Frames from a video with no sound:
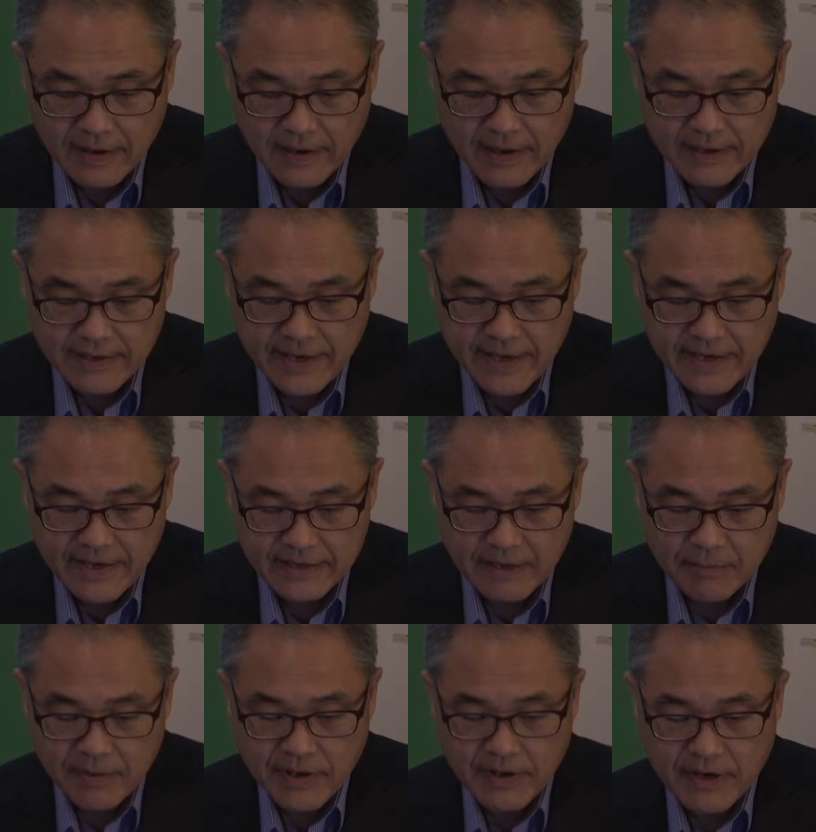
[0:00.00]
and taking the
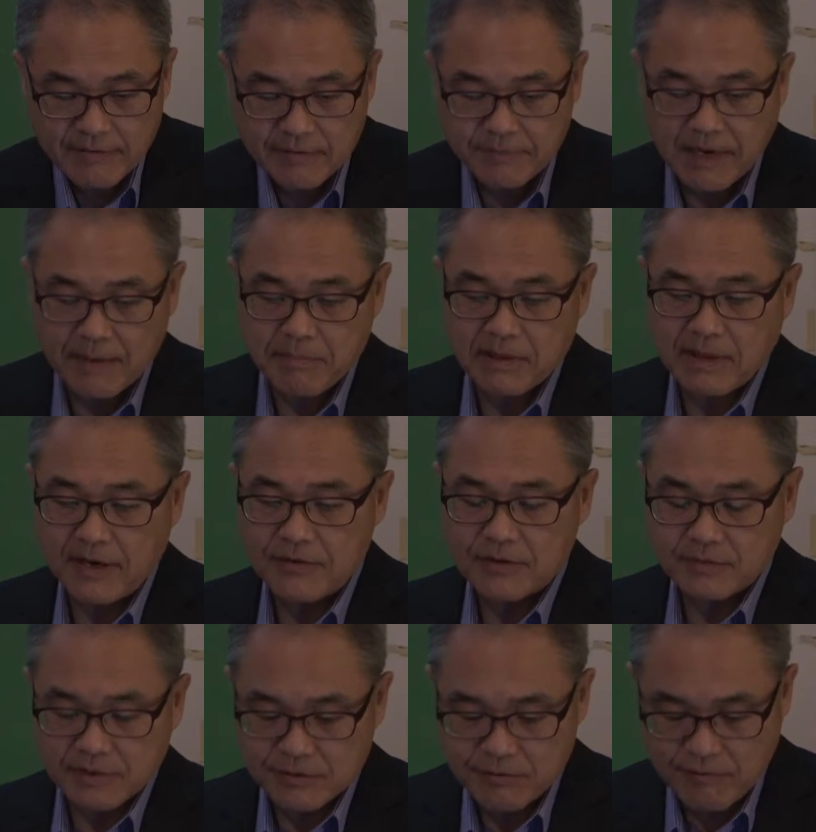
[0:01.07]
peak of a population
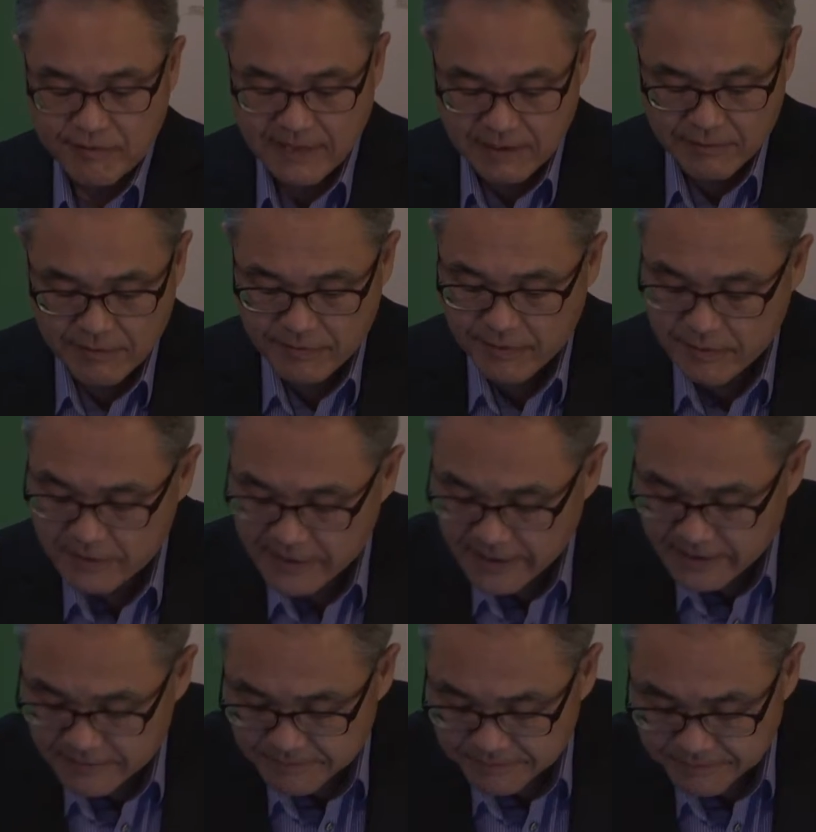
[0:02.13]
of 2013